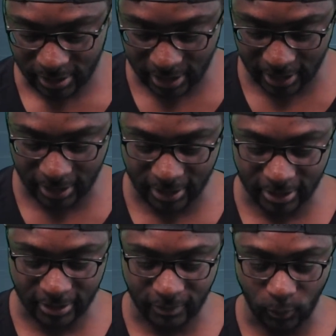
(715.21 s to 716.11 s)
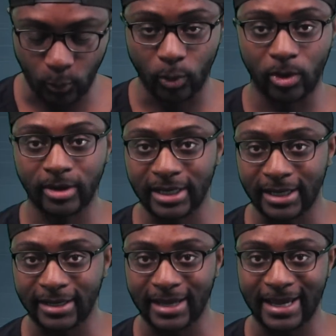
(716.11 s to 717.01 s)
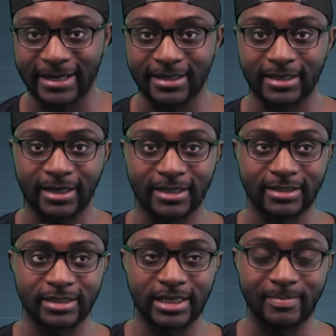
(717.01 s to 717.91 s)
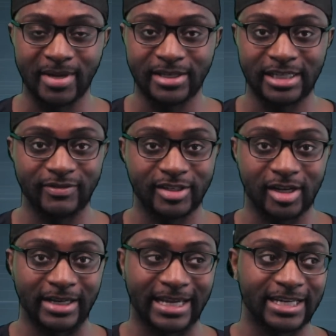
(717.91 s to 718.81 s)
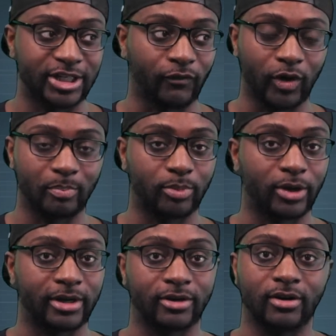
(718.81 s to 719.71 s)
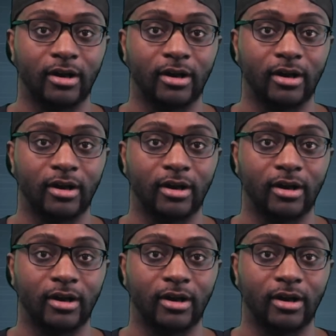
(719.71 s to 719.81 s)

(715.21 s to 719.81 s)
wording, and it may even sound like a different prayer